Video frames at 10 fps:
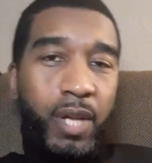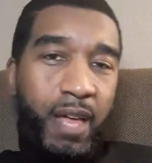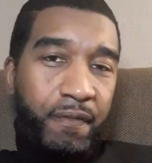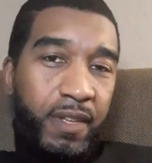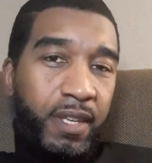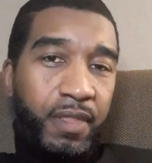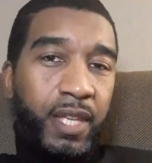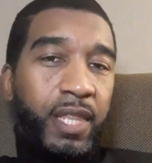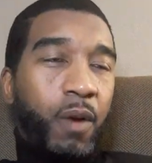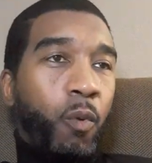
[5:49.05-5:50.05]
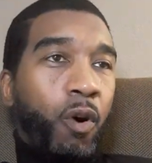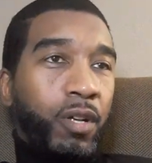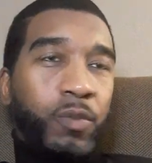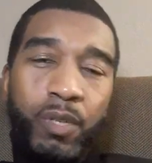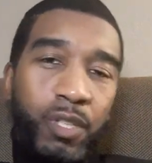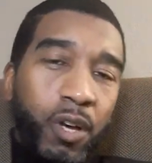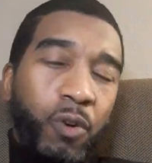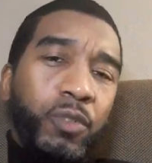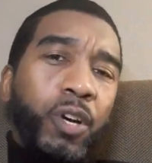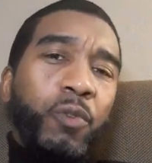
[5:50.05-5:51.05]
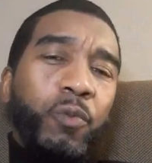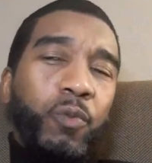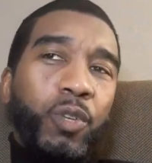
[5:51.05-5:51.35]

F anything that walks. Well, no.